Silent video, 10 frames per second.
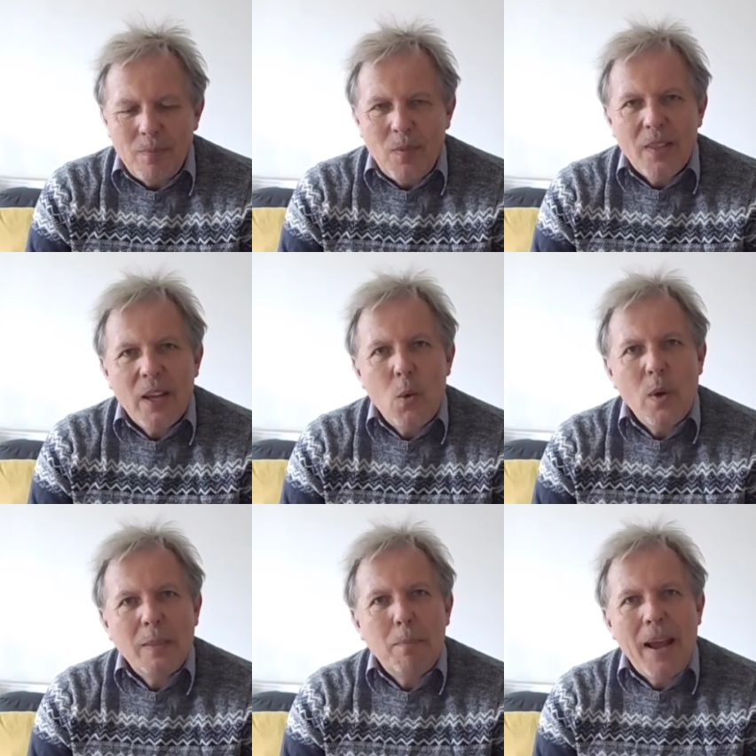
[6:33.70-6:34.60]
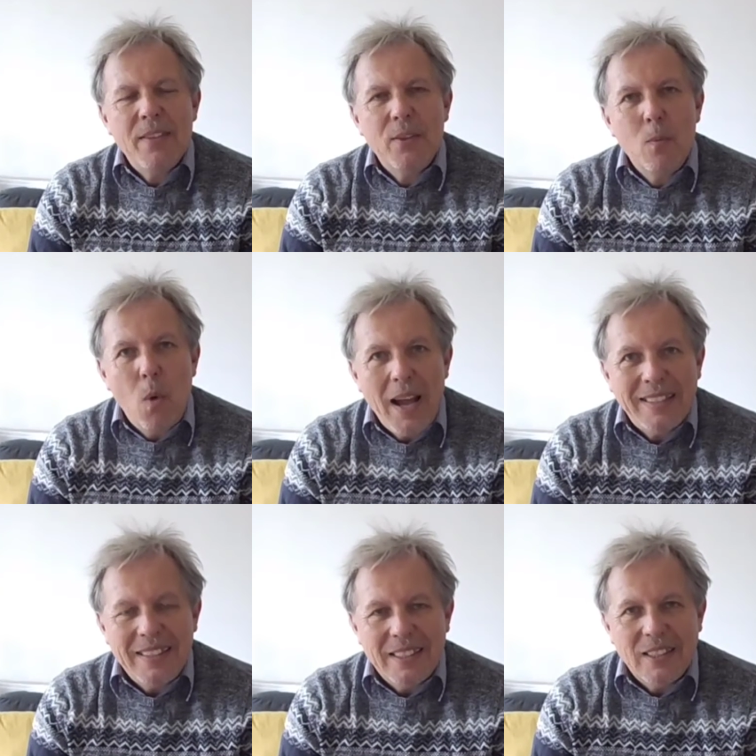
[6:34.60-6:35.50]
they always paint them white
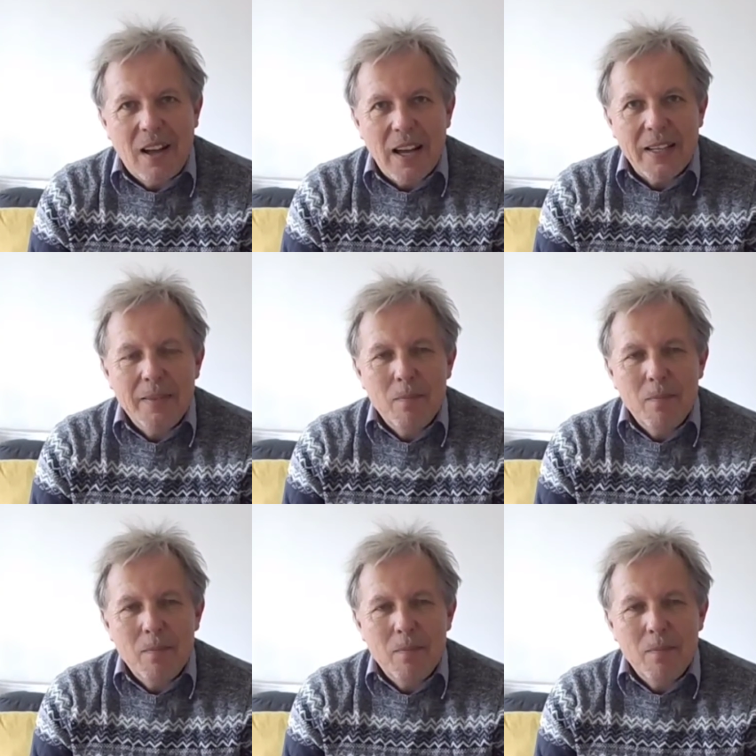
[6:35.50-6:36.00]
inside,